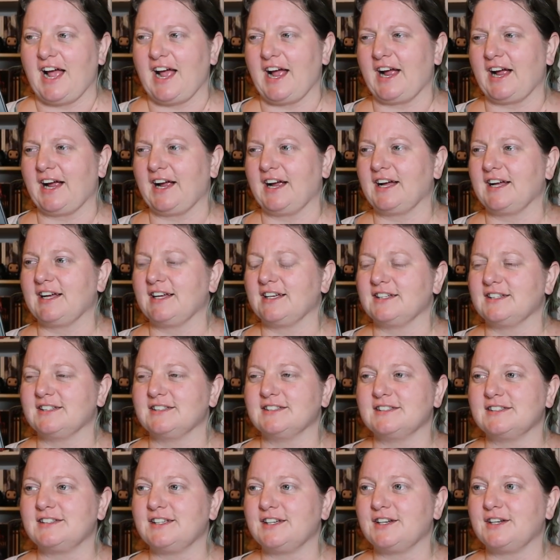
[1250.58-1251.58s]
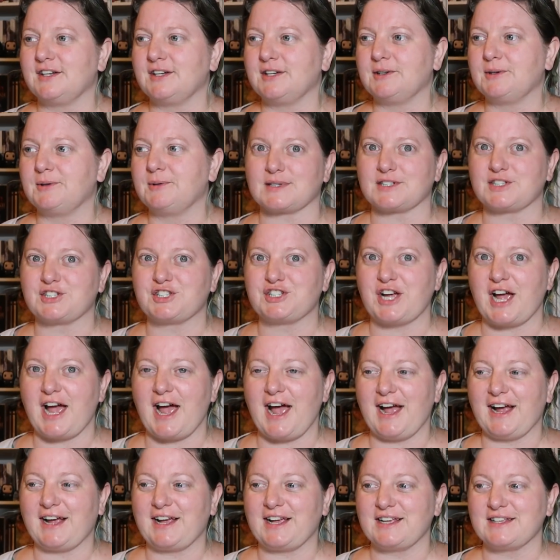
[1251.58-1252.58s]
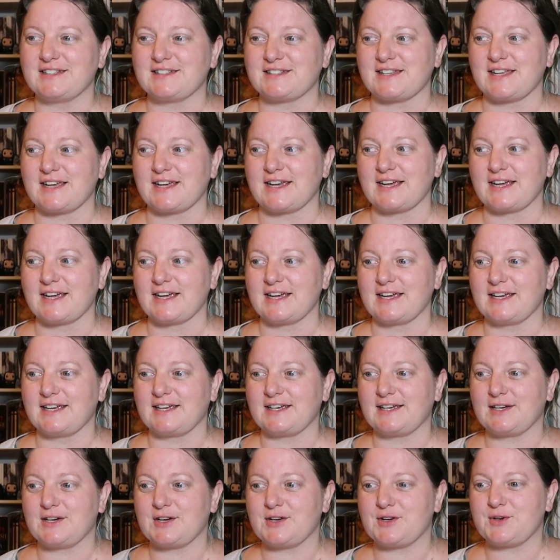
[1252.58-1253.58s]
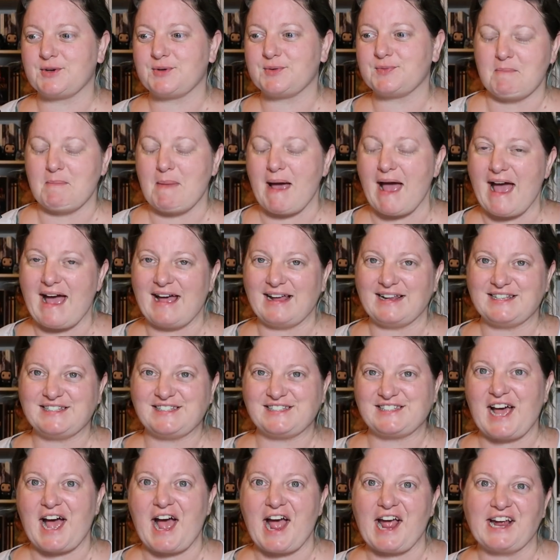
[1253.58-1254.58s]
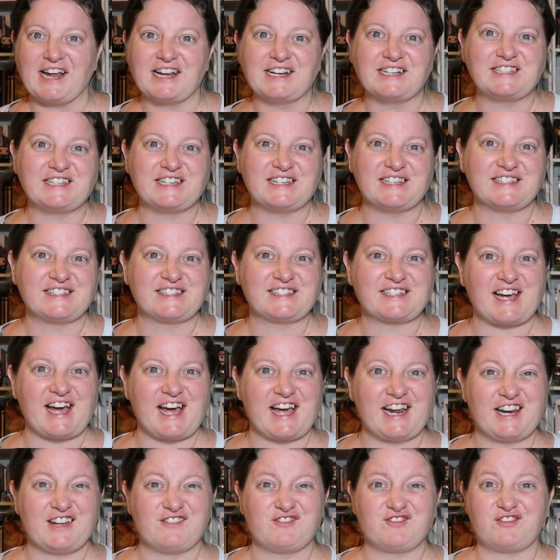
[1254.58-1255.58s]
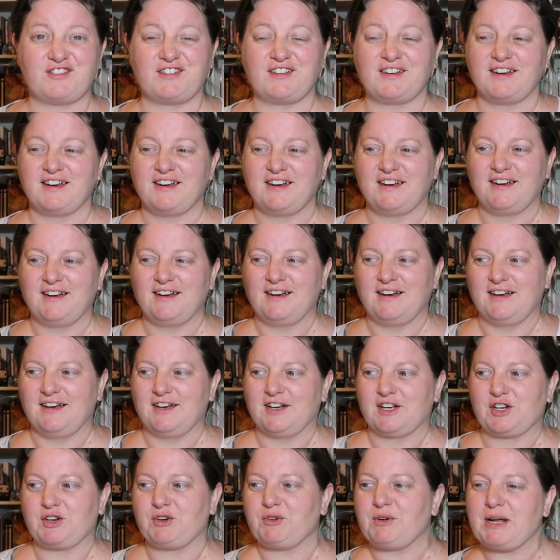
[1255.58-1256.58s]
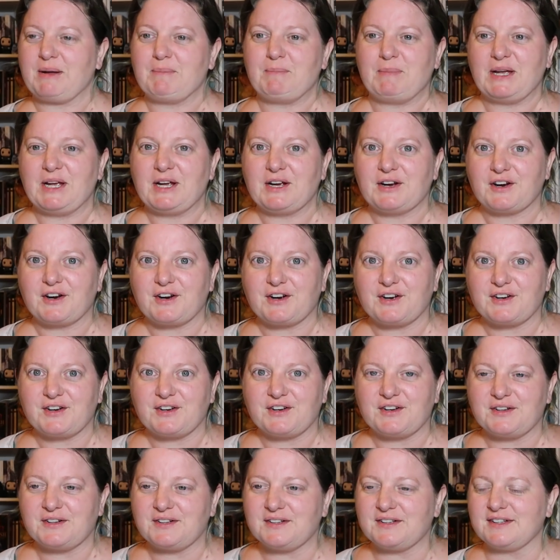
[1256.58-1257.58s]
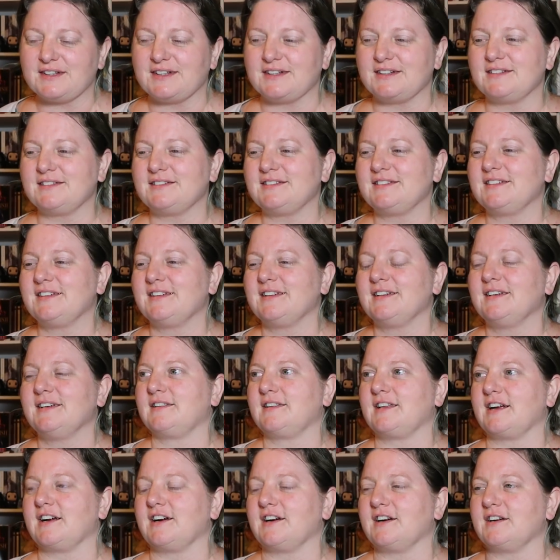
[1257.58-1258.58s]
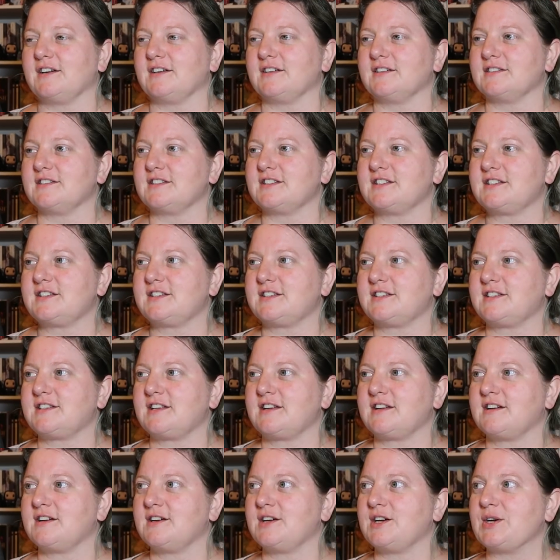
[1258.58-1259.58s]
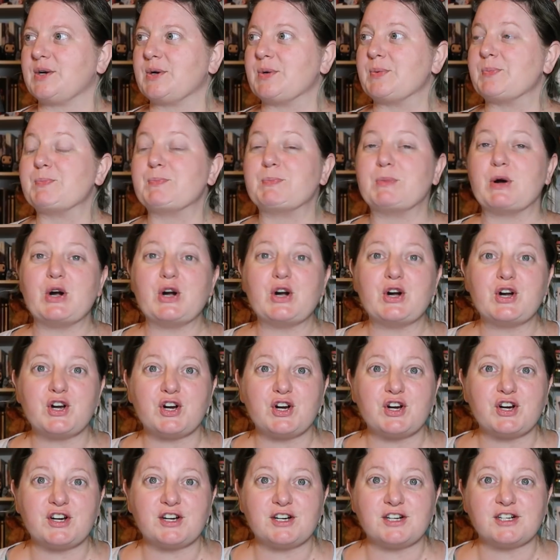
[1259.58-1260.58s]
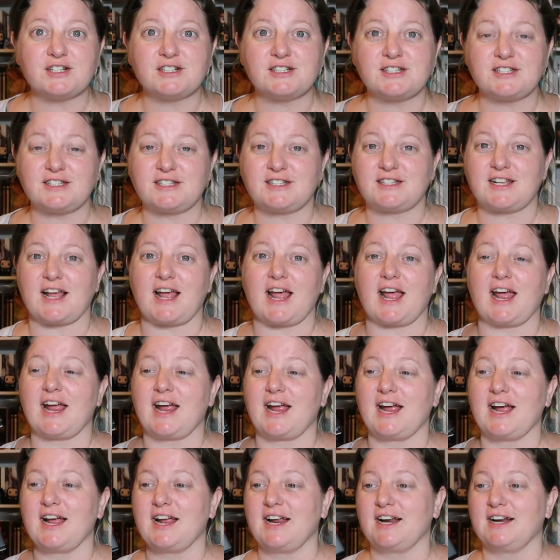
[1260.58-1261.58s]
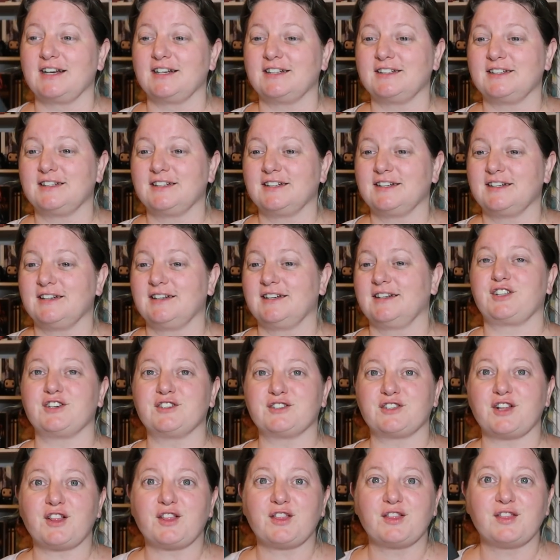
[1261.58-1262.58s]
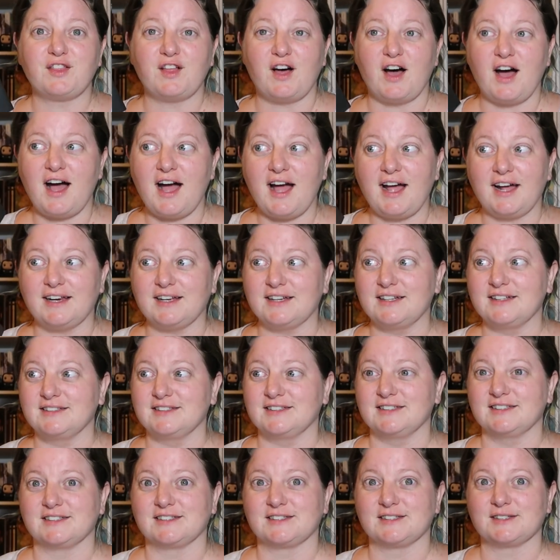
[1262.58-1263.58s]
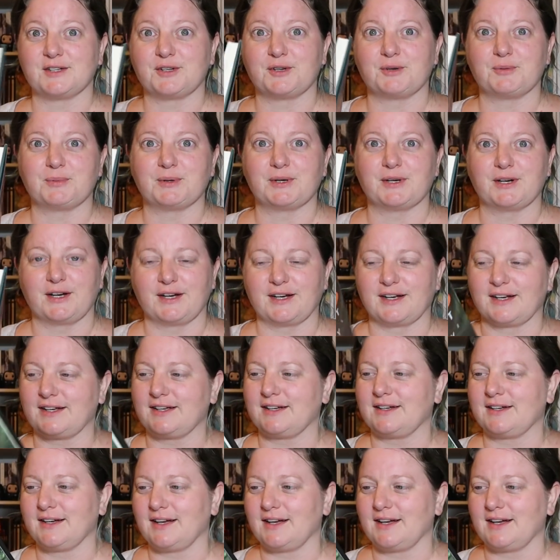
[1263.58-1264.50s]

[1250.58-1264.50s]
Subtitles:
And Jack is like mad scientist kind of creepy girl. And there's murders, and there's a lot in this little book.